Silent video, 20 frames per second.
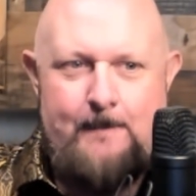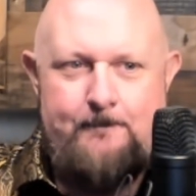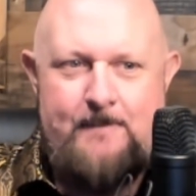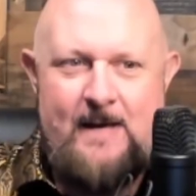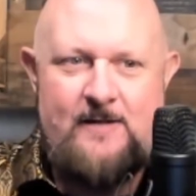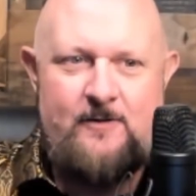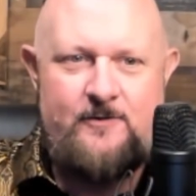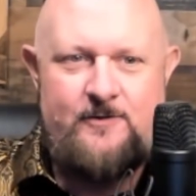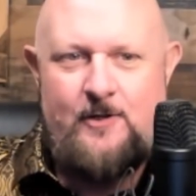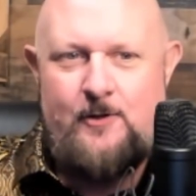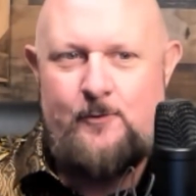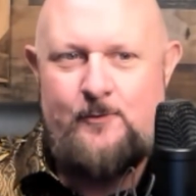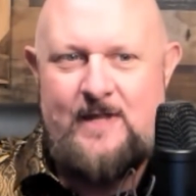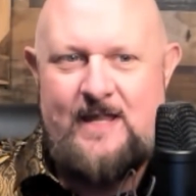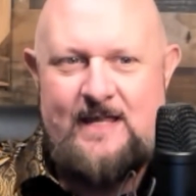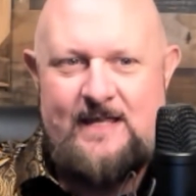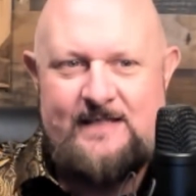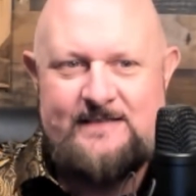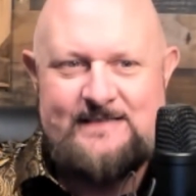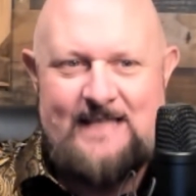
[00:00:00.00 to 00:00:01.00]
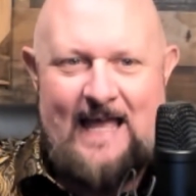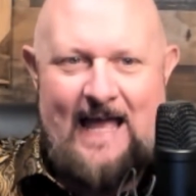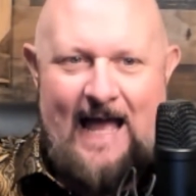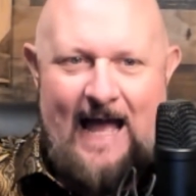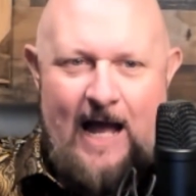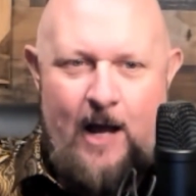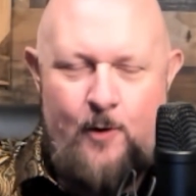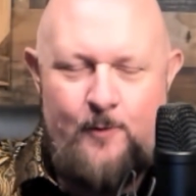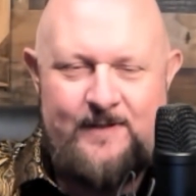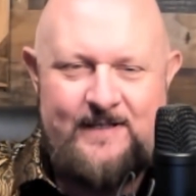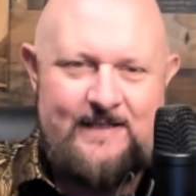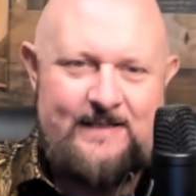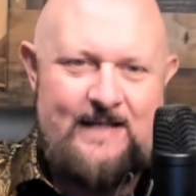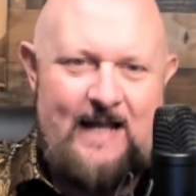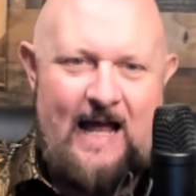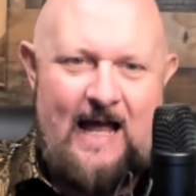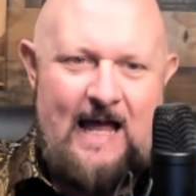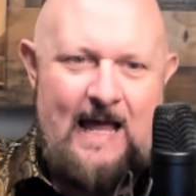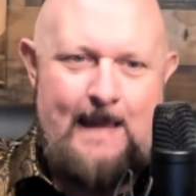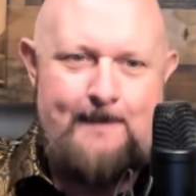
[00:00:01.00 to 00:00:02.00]
better known as How Can
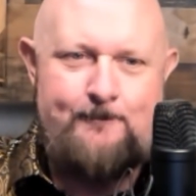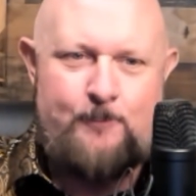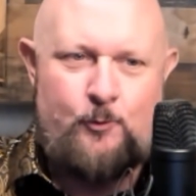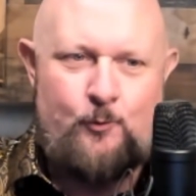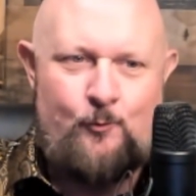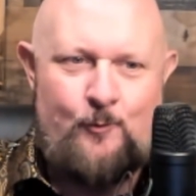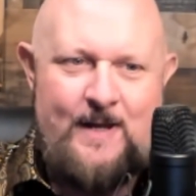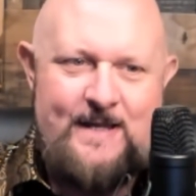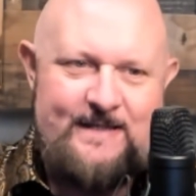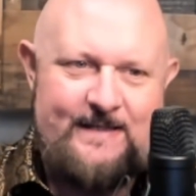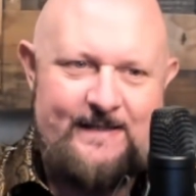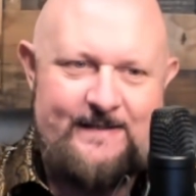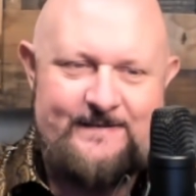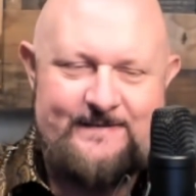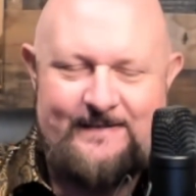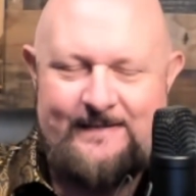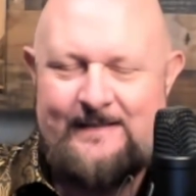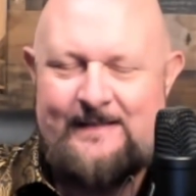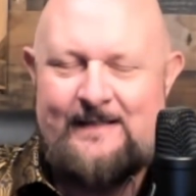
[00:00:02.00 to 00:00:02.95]
I Break It?